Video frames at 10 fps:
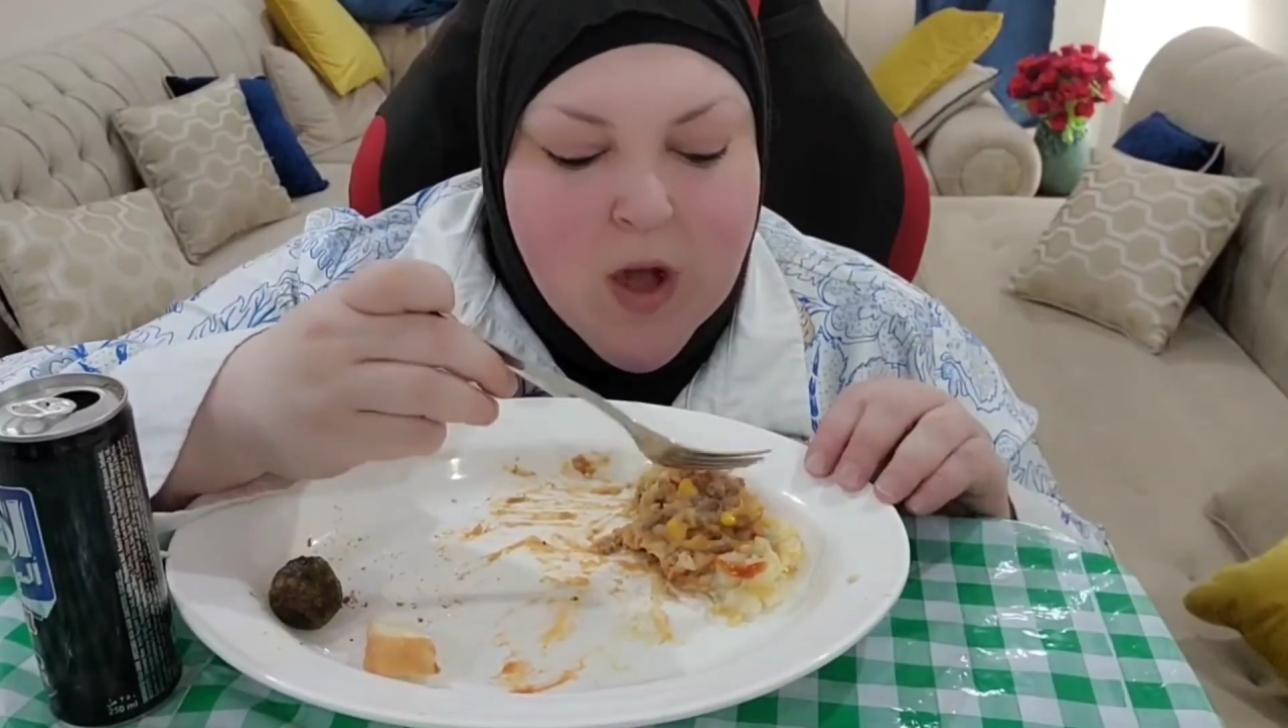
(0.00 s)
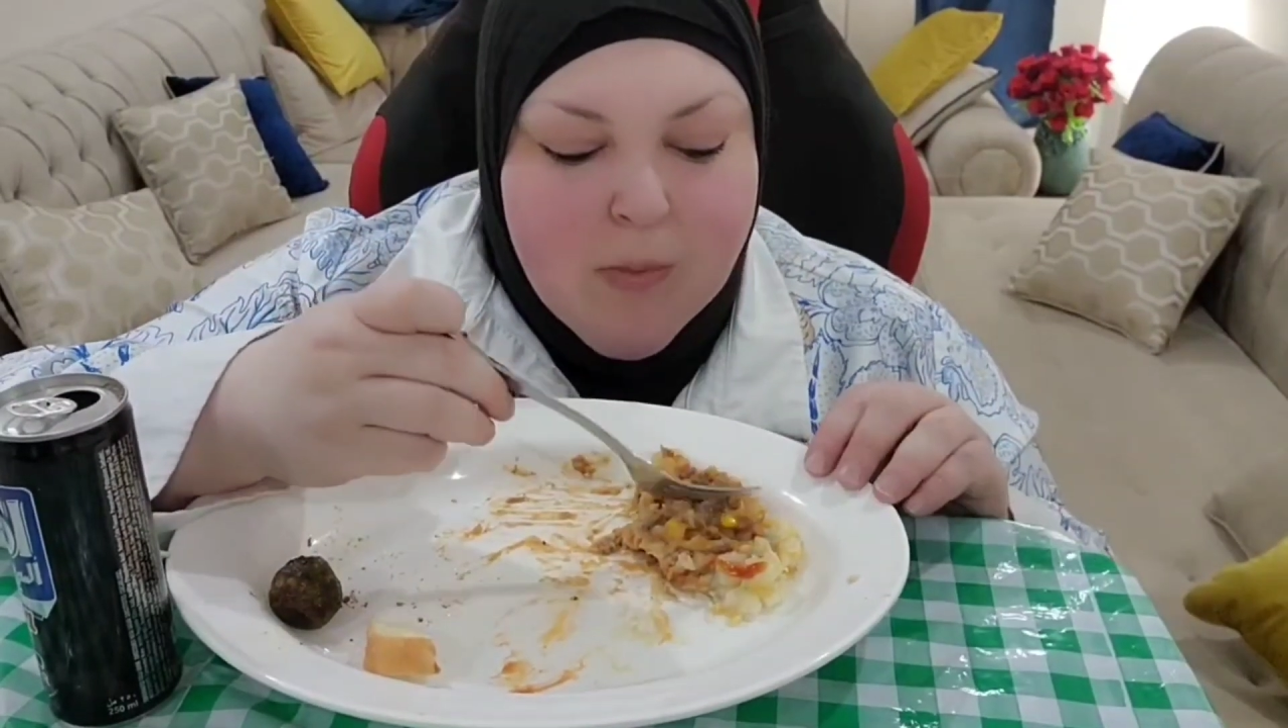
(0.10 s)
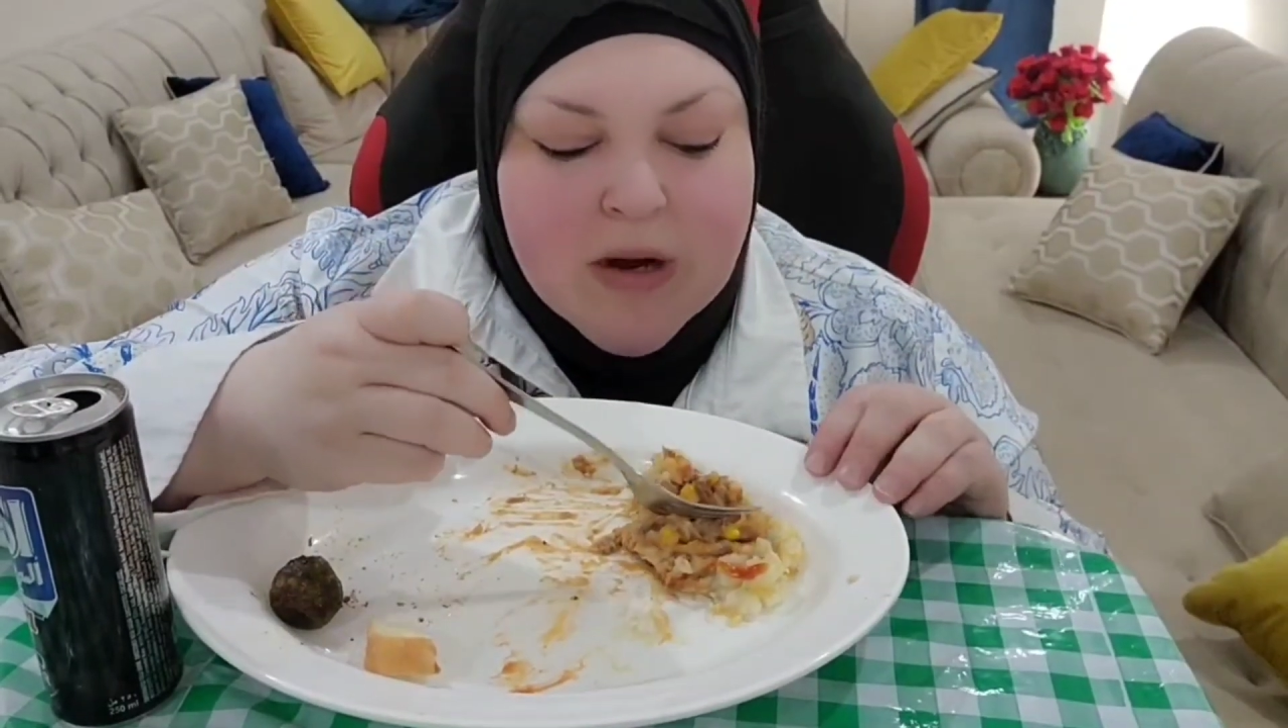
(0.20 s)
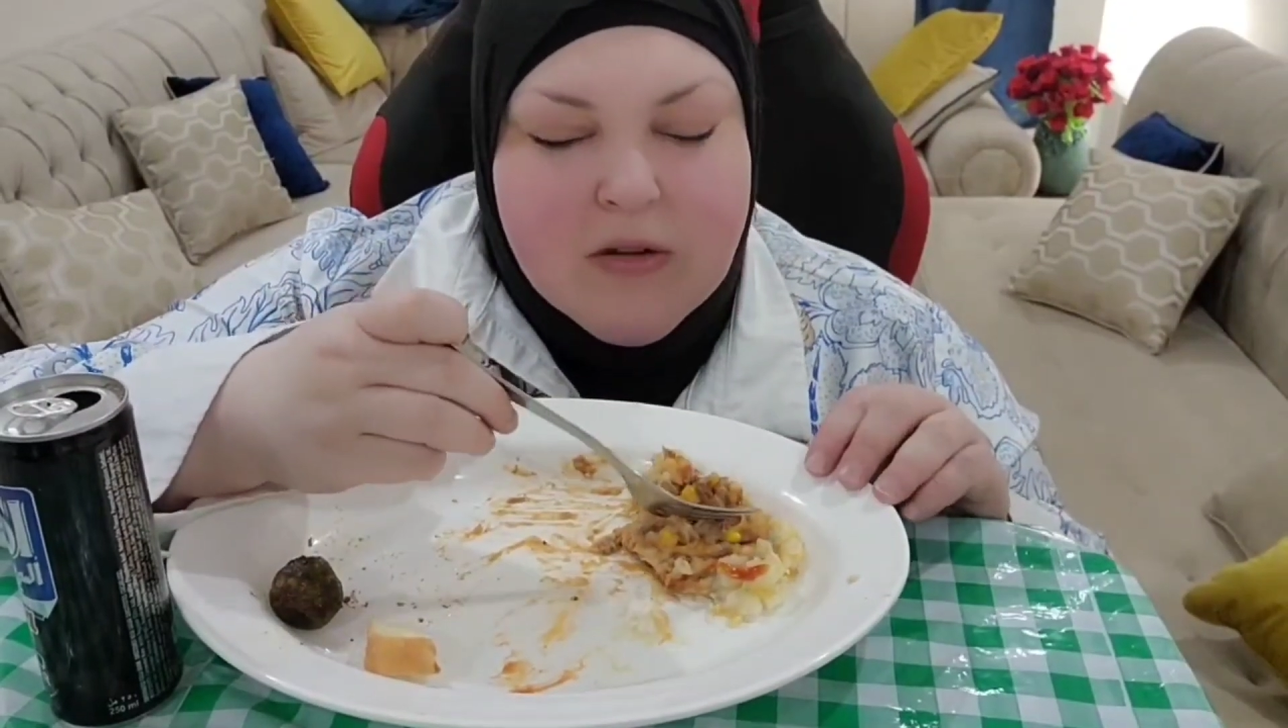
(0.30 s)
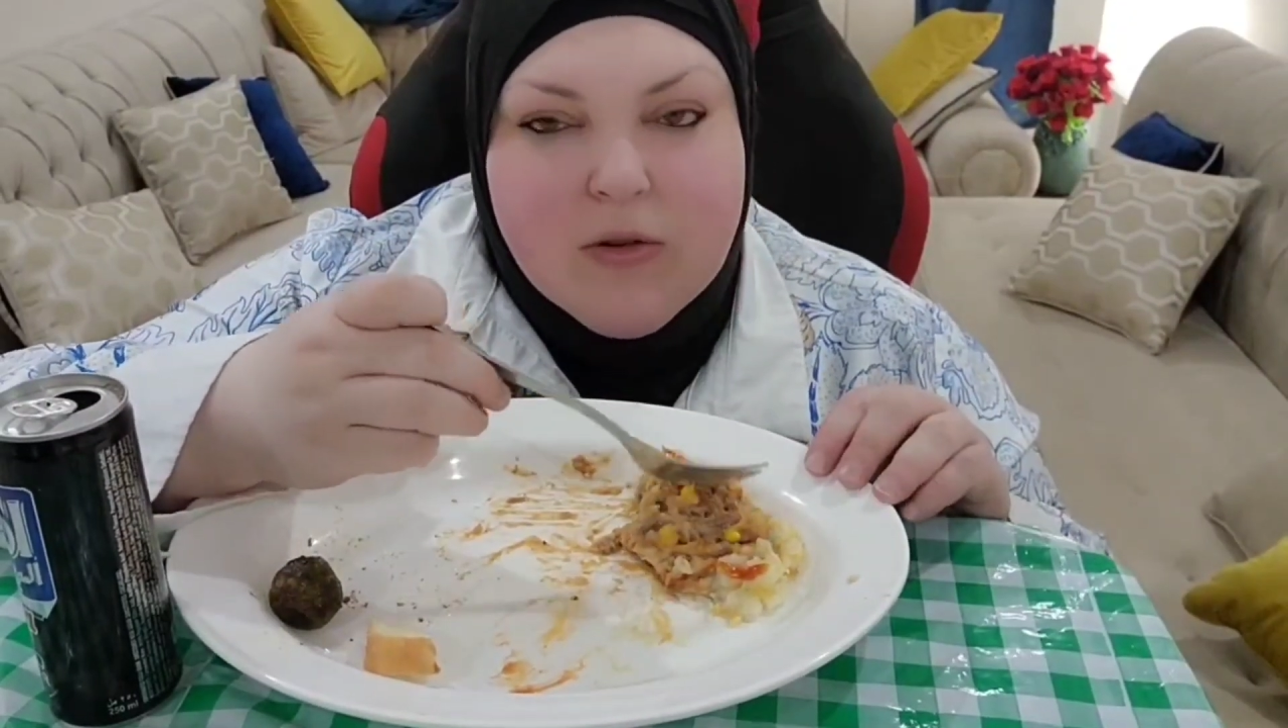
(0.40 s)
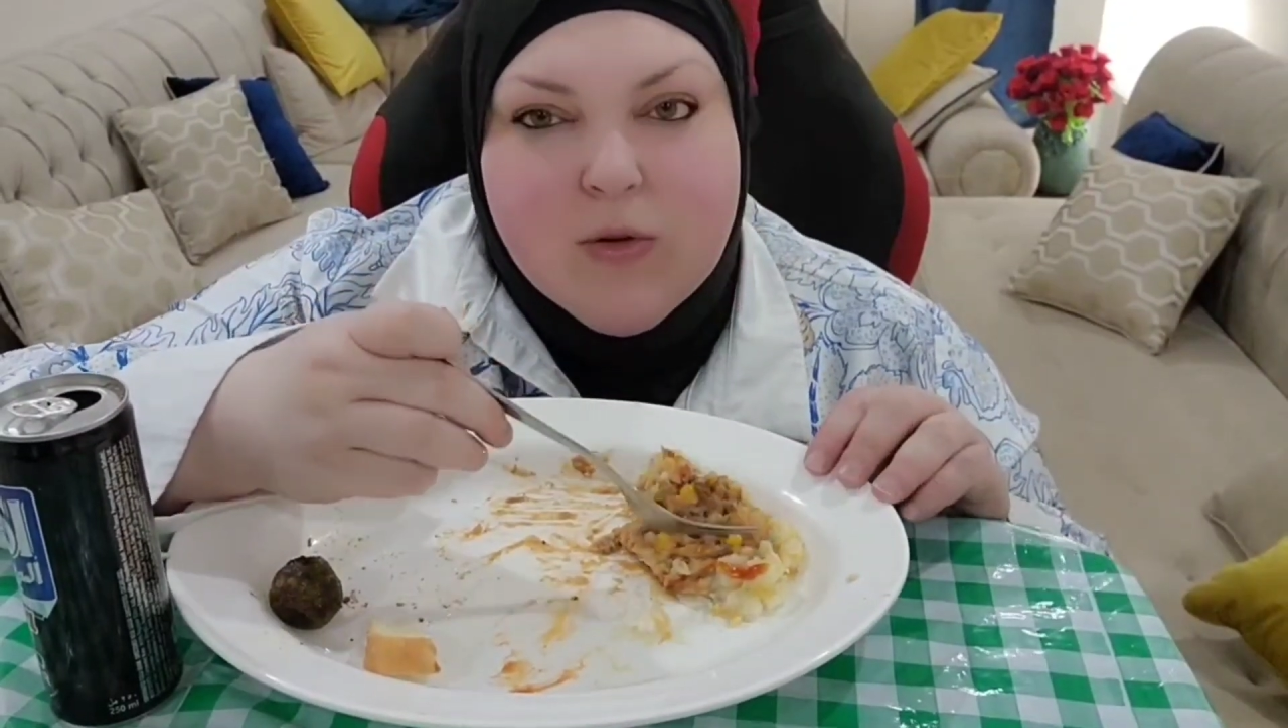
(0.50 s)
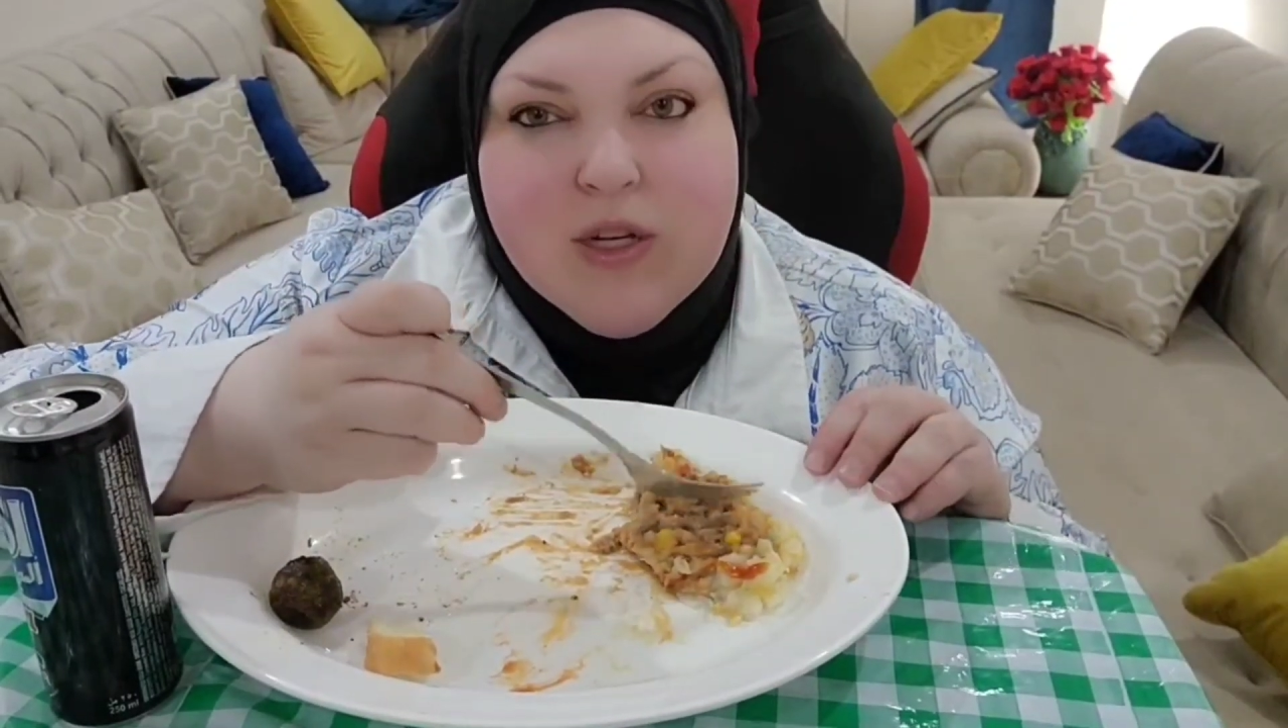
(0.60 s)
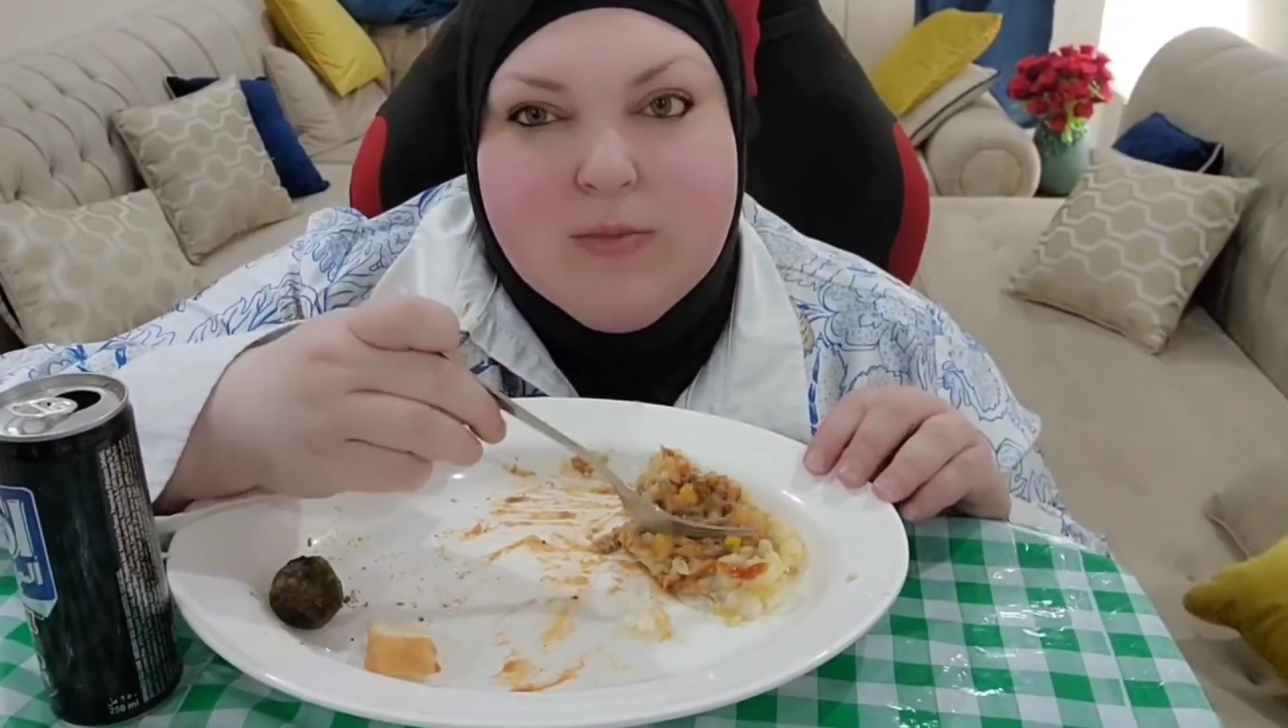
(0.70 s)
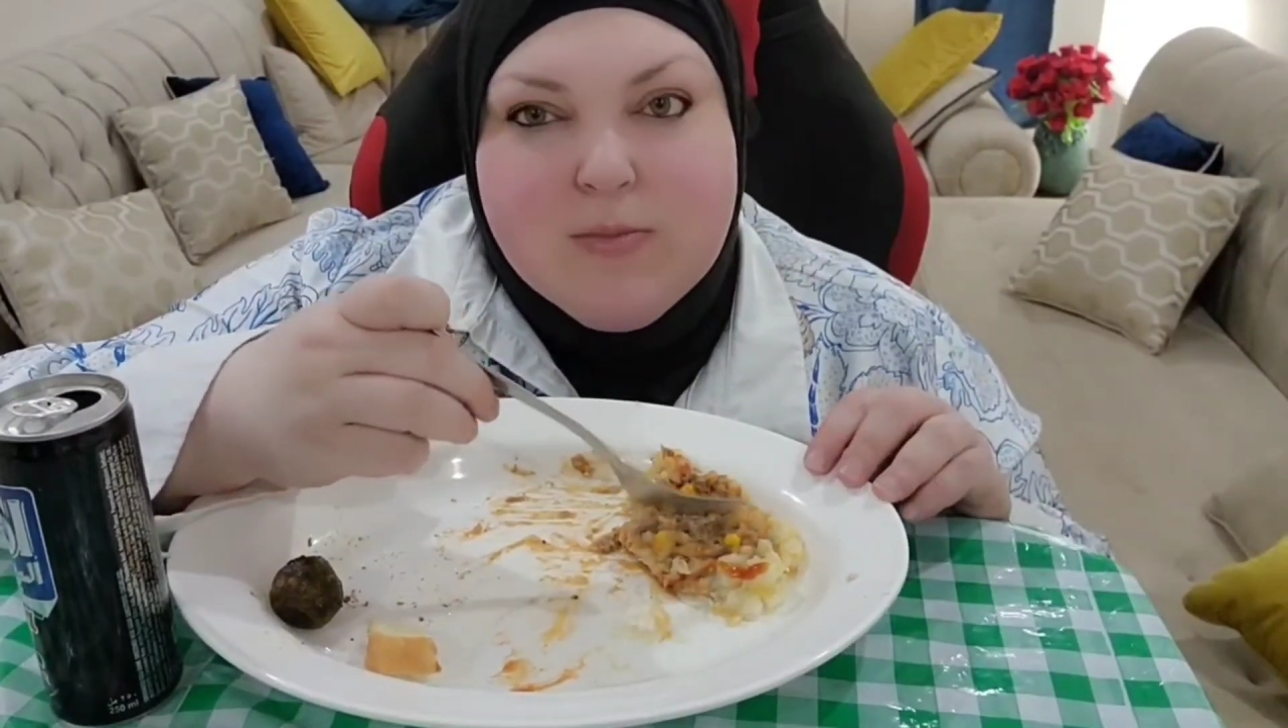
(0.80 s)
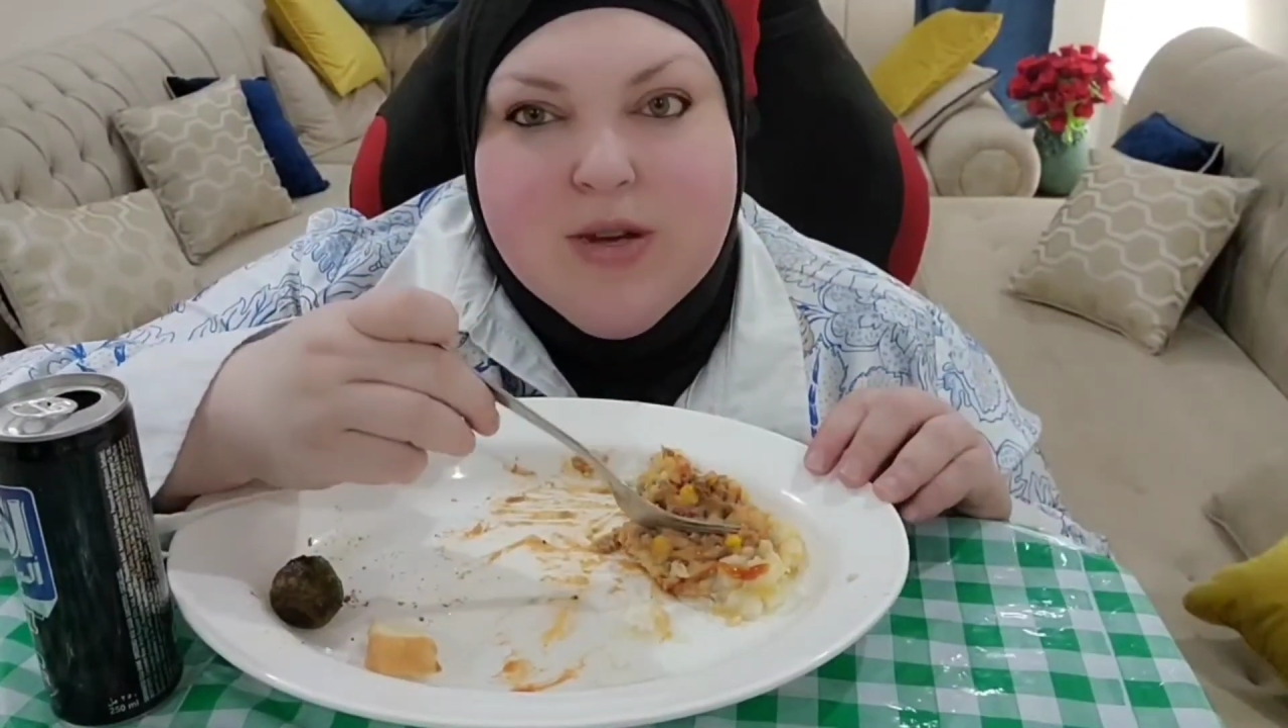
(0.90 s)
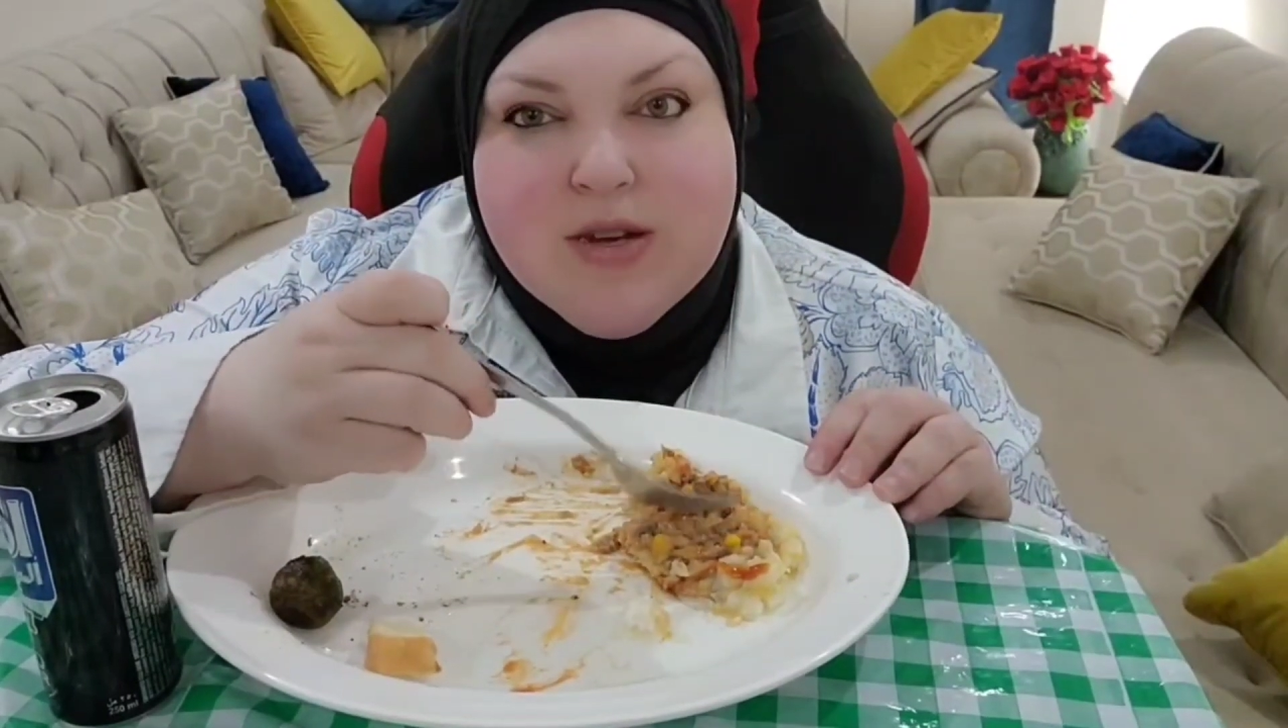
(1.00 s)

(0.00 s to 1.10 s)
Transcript: Especially the